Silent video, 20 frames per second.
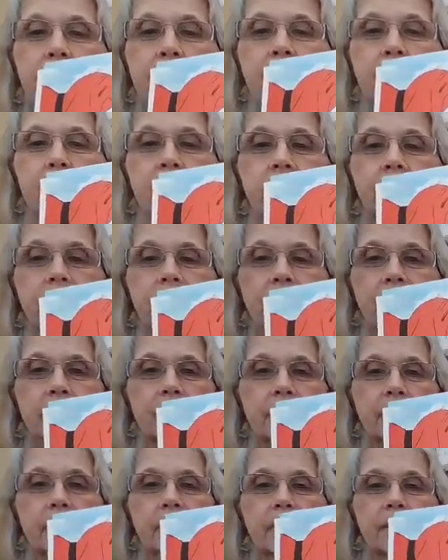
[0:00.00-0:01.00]
It's
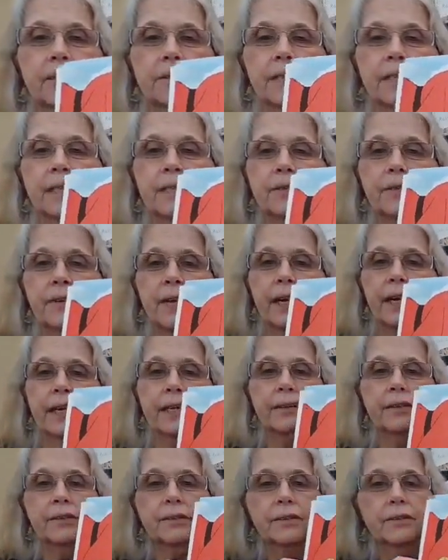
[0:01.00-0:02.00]
fun to color Easter
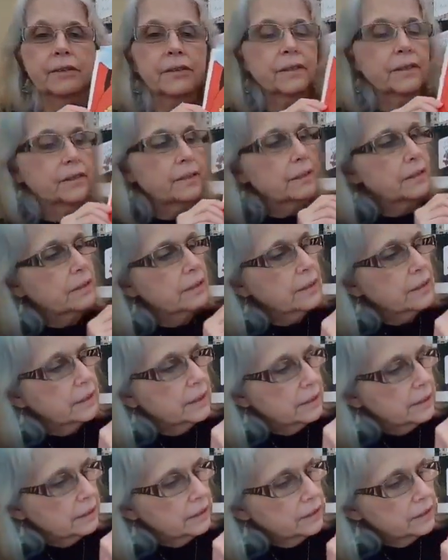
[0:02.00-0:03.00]
eggs.
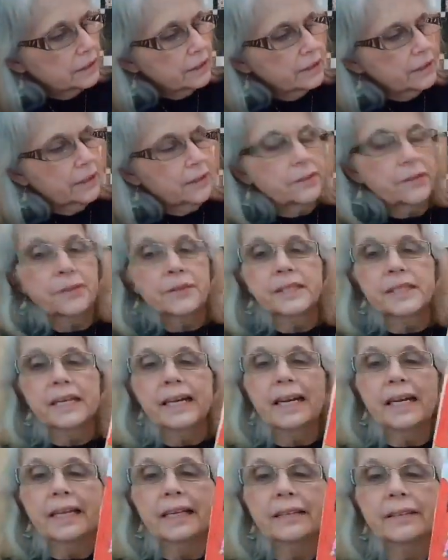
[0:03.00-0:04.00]
Look at all those
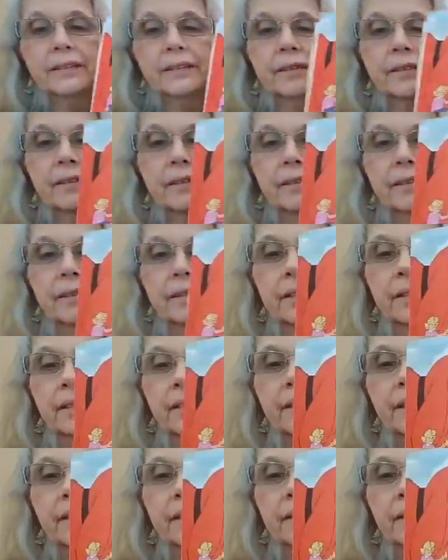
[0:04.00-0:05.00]
eggs.
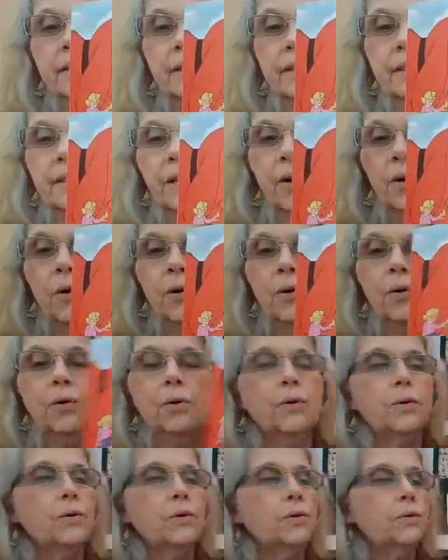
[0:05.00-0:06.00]

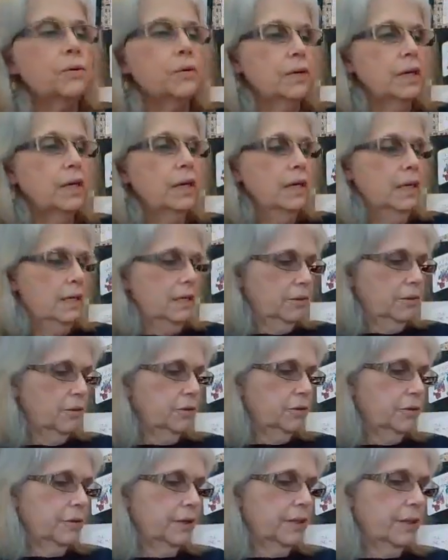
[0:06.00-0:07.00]
Whole
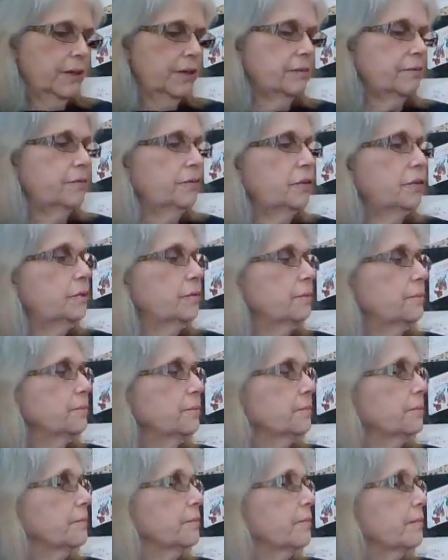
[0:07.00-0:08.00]
grocery cart full.
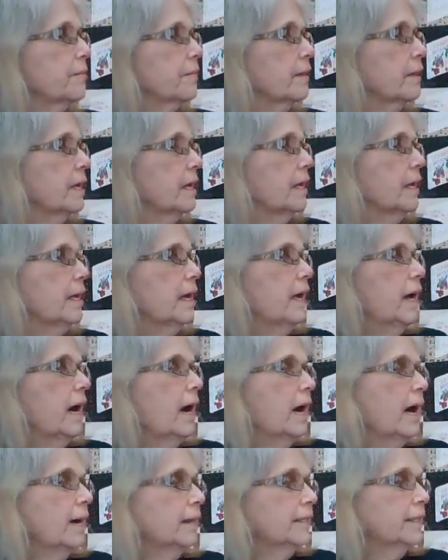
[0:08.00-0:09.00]

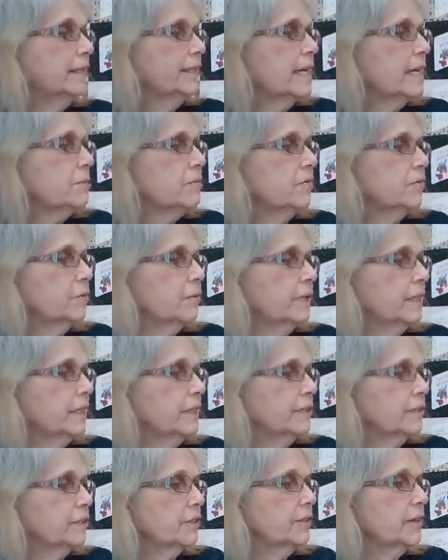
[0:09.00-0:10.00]
On the day before
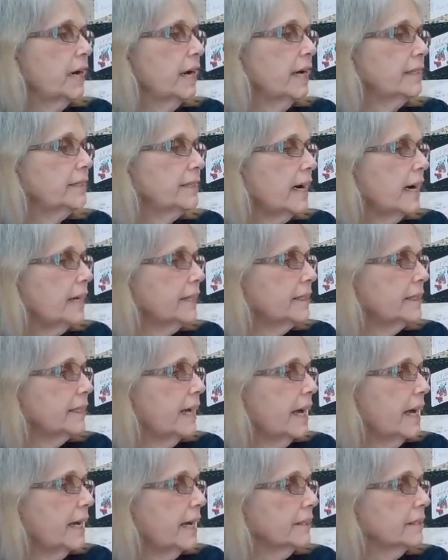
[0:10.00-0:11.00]
Easter, I dyed
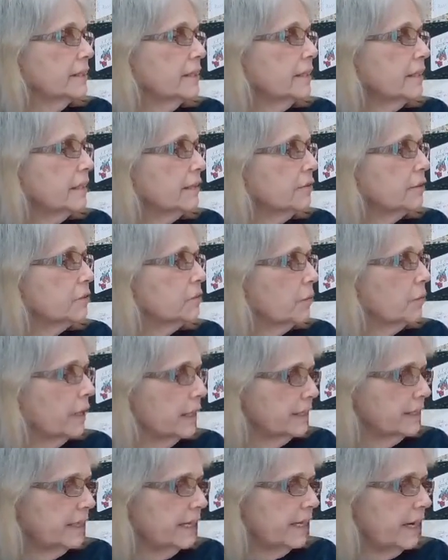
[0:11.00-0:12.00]
the eggs. Clifford
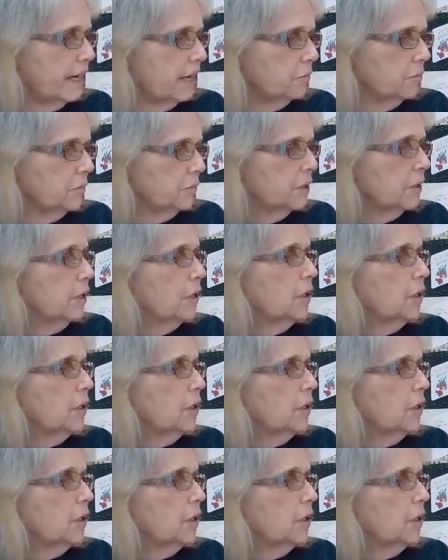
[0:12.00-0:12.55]
wanted to help.